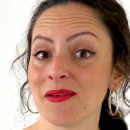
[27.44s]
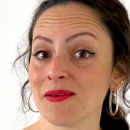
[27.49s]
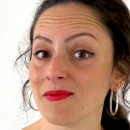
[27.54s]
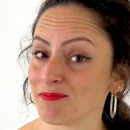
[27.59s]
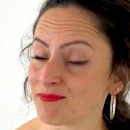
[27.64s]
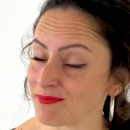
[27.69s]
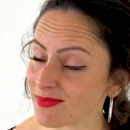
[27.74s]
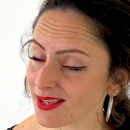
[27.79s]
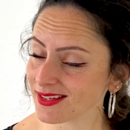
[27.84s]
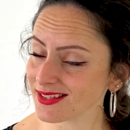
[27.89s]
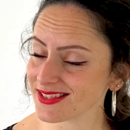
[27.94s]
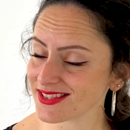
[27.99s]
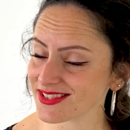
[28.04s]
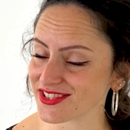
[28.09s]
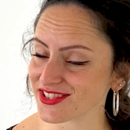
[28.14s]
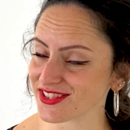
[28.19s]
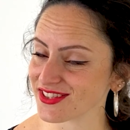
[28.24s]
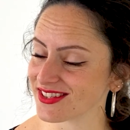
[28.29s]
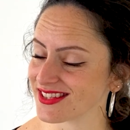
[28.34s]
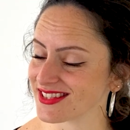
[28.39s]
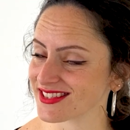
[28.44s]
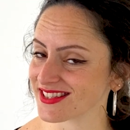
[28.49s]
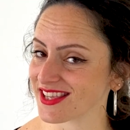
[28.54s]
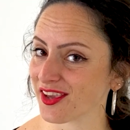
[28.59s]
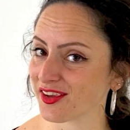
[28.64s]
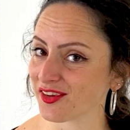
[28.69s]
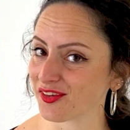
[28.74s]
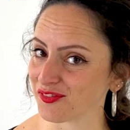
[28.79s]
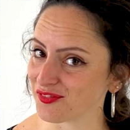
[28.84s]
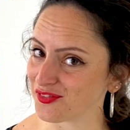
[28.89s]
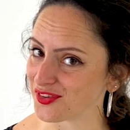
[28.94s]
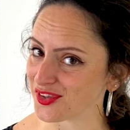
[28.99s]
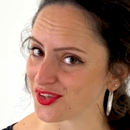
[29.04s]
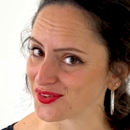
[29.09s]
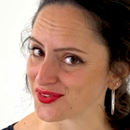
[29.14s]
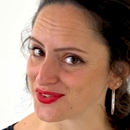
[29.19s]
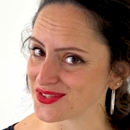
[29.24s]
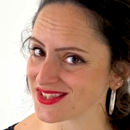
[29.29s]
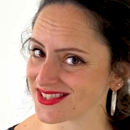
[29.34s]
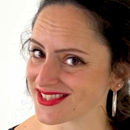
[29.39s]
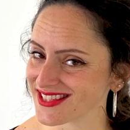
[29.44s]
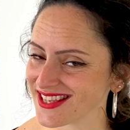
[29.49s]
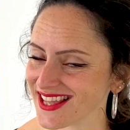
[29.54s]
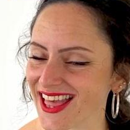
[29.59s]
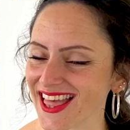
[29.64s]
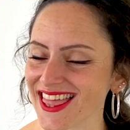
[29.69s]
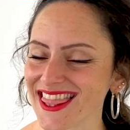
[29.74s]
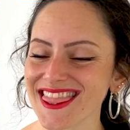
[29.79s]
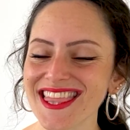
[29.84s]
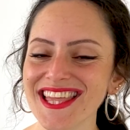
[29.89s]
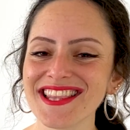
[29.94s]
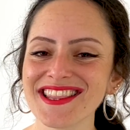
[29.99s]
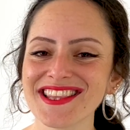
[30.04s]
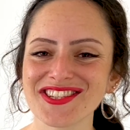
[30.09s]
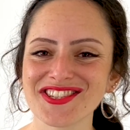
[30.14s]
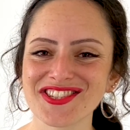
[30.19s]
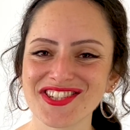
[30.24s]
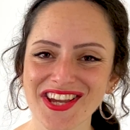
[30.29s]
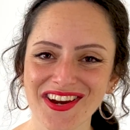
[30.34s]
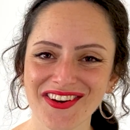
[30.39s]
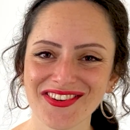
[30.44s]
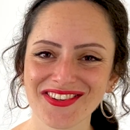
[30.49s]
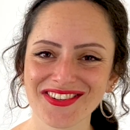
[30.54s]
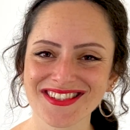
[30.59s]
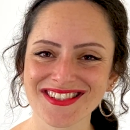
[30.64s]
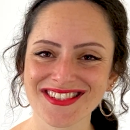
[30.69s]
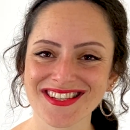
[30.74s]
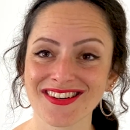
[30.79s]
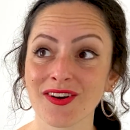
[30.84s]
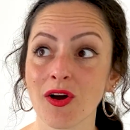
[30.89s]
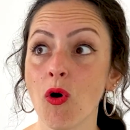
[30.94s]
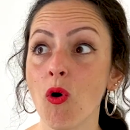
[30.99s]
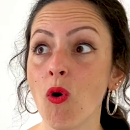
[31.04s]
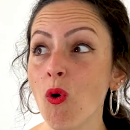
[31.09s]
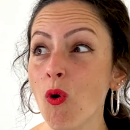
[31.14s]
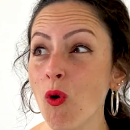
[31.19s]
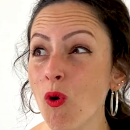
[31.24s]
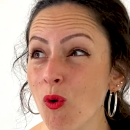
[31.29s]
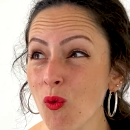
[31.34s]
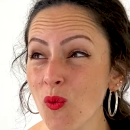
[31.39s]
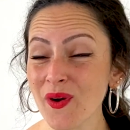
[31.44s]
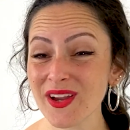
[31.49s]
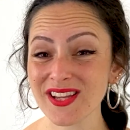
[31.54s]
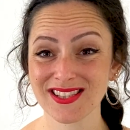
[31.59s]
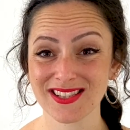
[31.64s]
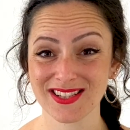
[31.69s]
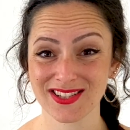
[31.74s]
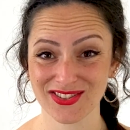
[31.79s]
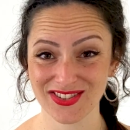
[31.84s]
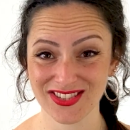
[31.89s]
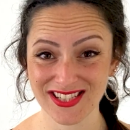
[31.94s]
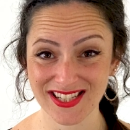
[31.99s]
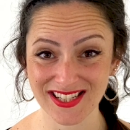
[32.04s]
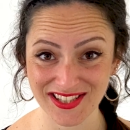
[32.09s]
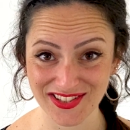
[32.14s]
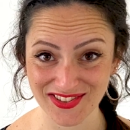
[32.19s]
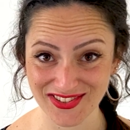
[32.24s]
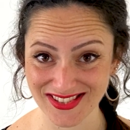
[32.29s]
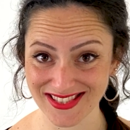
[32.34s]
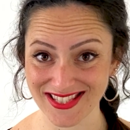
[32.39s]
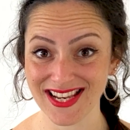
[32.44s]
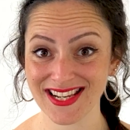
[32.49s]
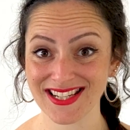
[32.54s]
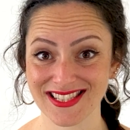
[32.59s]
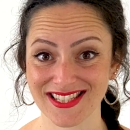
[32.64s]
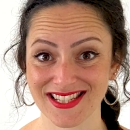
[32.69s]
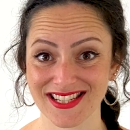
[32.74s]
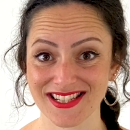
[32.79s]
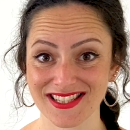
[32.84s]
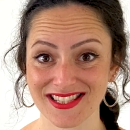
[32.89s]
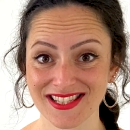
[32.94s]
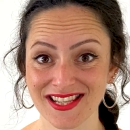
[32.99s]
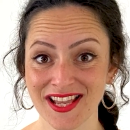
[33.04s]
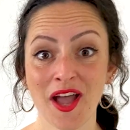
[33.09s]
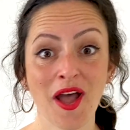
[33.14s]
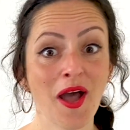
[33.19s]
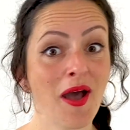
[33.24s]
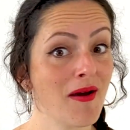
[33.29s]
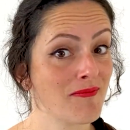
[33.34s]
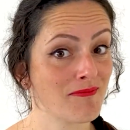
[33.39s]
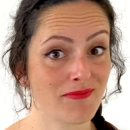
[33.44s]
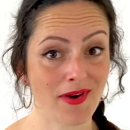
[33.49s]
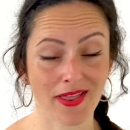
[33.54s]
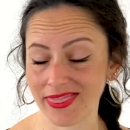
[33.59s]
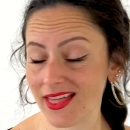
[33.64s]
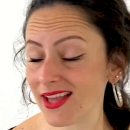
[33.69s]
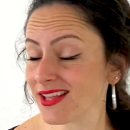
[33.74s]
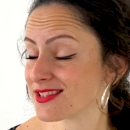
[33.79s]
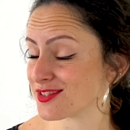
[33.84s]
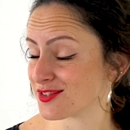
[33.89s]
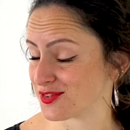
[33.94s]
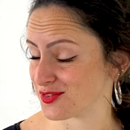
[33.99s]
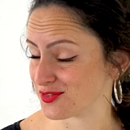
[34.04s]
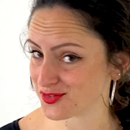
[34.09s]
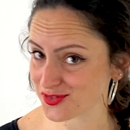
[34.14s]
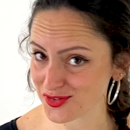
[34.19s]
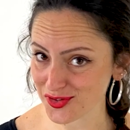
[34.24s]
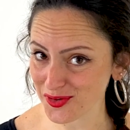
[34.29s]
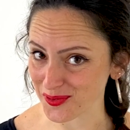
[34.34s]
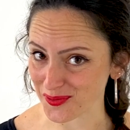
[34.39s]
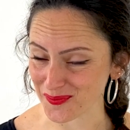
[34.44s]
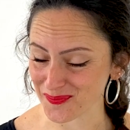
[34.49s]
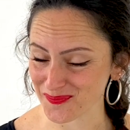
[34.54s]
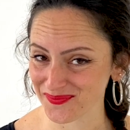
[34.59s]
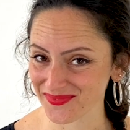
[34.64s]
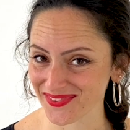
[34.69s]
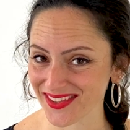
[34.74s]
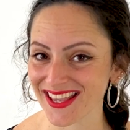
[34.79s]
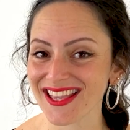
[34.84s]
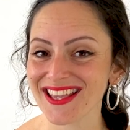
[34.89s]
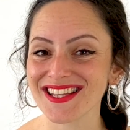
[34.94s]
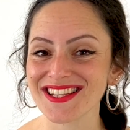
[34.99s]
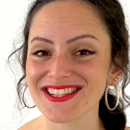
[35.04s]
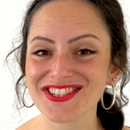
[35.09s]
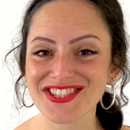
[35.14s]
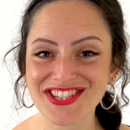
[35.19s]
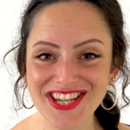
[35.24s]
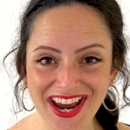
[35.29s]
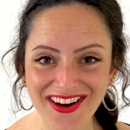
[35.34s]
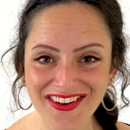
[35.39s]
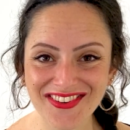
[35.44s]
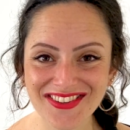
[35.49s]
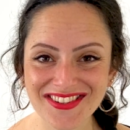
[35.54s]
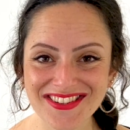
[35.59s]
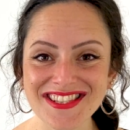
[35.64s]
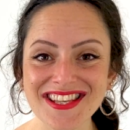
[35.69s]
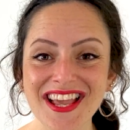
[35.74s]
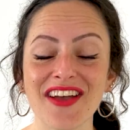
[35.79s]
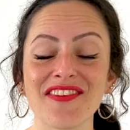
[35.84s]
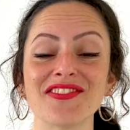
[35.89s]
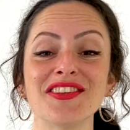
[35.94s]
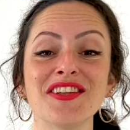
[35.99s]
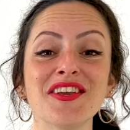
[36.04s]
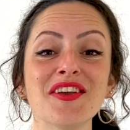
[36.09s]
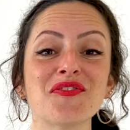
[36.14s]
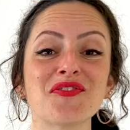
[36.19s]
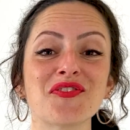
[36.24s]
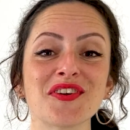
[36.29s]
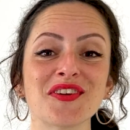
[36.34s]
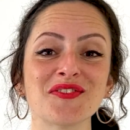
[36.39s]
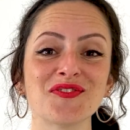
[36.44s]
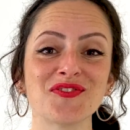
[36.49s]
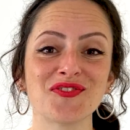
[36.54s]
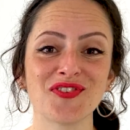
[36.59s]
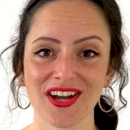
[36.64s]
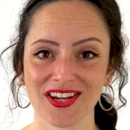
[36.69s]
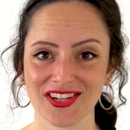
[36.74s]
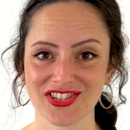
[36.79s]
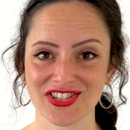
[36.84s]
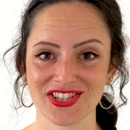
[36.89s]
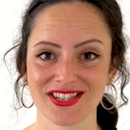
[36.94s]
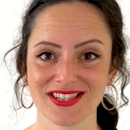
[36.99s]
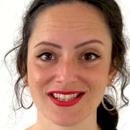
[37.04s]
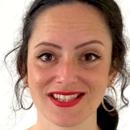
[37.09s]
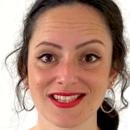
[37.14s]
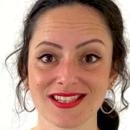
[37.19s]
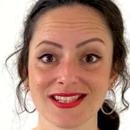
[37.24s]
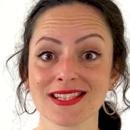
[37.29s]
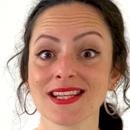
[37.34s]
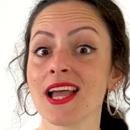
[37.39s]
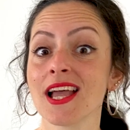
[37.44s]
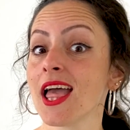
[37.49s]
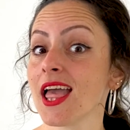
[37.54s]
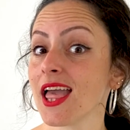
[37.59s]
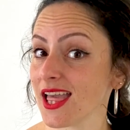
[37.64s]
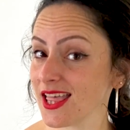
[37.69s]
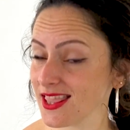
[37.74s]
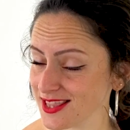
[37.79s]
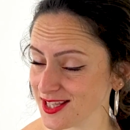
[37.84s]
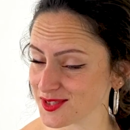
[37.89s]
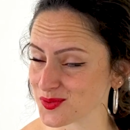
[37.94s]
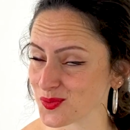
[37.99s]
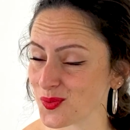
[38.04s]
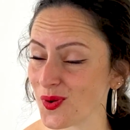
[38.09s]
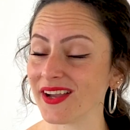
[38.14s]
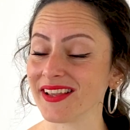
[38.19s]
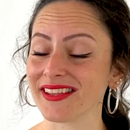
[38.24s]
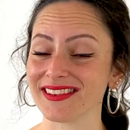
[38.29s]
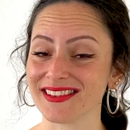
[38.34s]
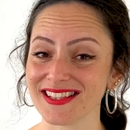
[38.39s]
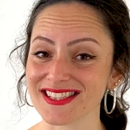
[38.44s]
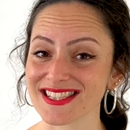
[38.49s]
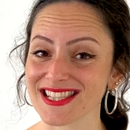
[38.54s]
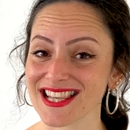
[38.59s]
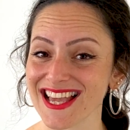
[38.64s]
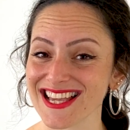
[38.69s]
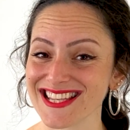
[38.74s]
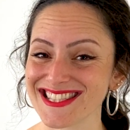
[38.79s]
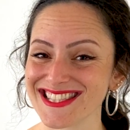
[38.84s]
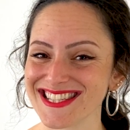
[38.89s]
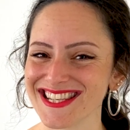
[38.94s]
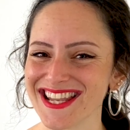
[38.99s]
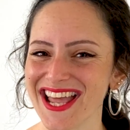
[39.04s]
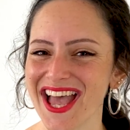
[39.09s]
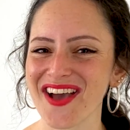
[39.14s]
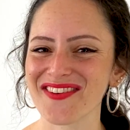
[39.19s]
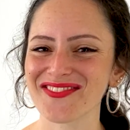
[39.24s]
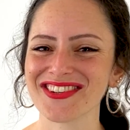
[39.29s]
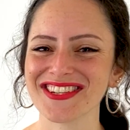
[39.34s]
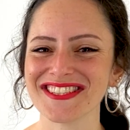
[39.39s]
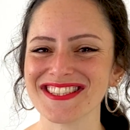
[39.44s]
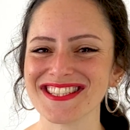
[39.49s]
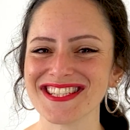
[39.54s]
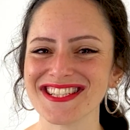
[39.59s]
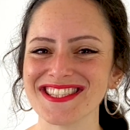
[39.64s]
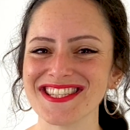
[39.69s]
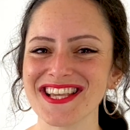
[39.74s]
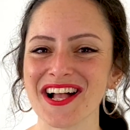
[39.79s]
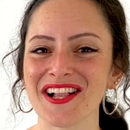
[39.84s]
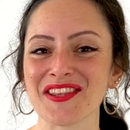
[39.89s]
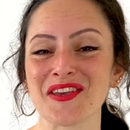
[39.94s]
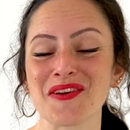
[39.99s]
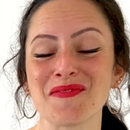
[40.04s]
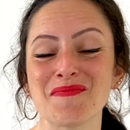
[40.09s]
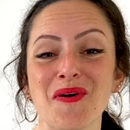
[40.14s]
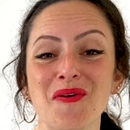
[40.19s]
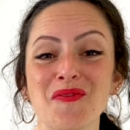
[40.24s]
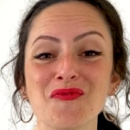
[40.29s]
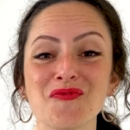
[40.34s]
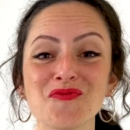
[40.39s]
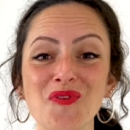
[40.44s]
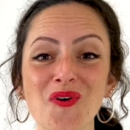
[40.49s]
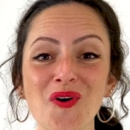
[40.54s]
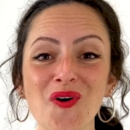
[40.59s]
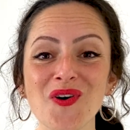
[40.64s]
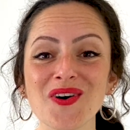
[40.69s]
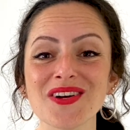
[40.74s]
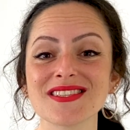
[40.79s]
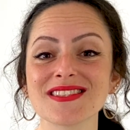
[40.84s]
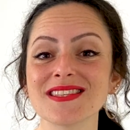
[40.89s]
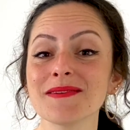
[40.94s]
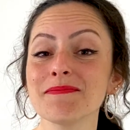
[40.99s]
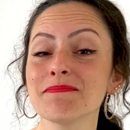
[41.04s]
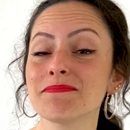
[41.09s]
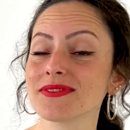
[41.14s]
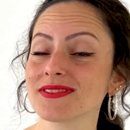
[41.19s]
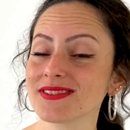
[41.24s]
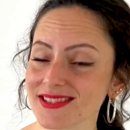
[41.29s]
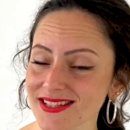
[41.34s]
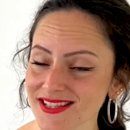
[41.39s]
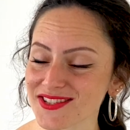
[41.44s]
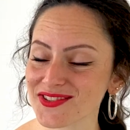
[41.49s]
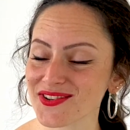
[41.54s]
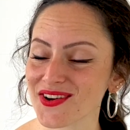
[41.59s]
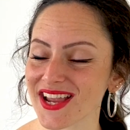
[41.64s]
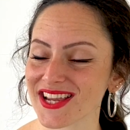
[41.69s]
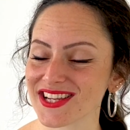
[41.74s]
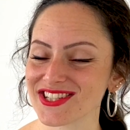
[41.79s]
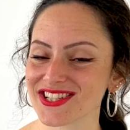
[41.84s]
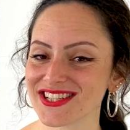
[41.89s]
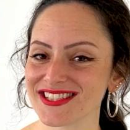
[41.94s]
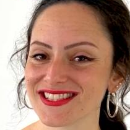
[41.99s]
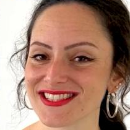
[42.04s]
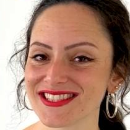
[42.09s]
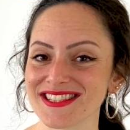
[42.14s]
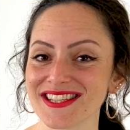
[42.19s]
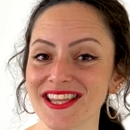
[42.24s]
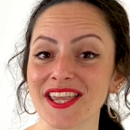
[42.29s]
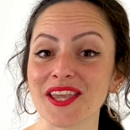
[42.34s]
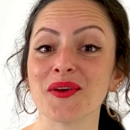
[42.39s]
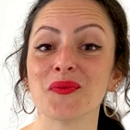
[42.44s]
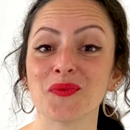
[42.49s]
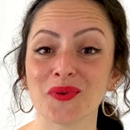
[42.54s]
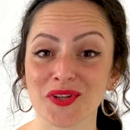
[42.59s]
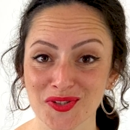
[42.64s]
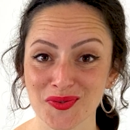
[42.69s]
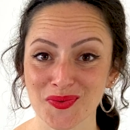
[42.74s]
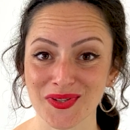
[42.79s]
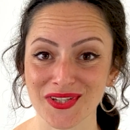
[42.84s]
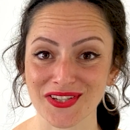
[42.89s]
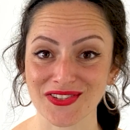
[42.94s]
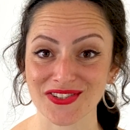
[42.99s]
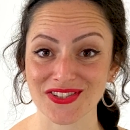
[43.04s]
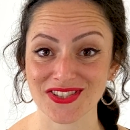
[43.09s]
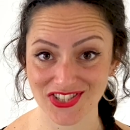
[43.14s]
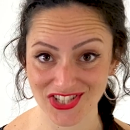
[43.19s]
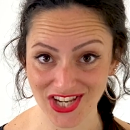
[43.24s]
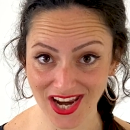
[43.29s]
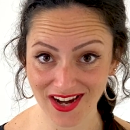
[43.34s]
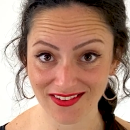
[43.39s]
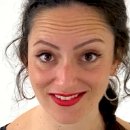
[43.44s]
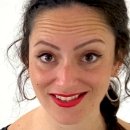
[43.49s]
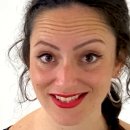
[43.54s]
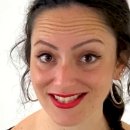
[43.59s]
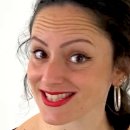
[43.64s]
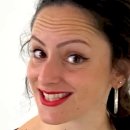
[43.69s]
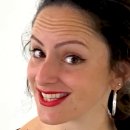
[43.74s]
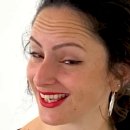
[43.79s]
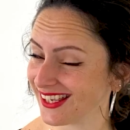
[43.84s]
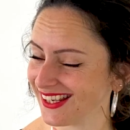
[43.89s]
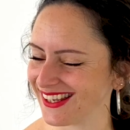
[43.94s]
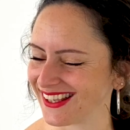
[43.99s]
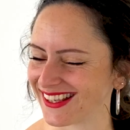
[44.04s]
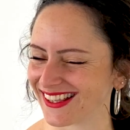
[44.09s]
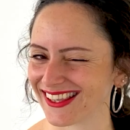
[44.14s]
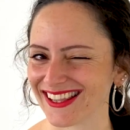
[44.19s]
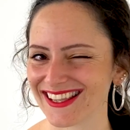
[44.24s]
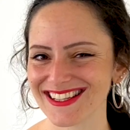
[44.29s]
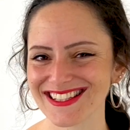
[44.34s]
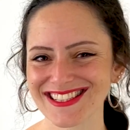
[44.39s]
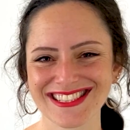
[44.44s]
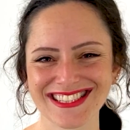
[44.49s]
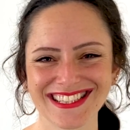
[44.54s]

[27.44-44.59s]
Many students get confused and think that gerunds are always continuous tenses, but that's not true. Gerunds have different functions, and that's why in this lesson I'm going to tell you about 4 simple situations in which we use gerunds in English.